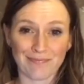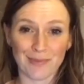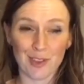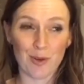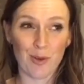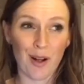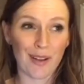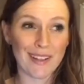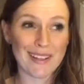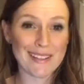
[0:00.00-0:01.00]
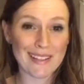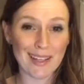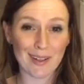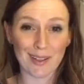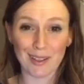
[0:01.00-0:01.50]
qualities that
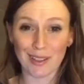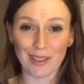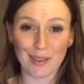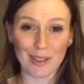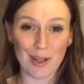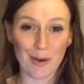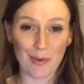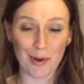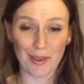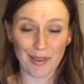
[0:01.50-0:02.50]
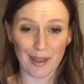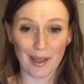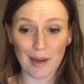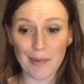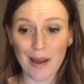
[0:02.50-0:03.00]
are, you know, worth
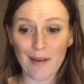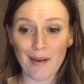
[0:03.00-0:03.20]
thinking about?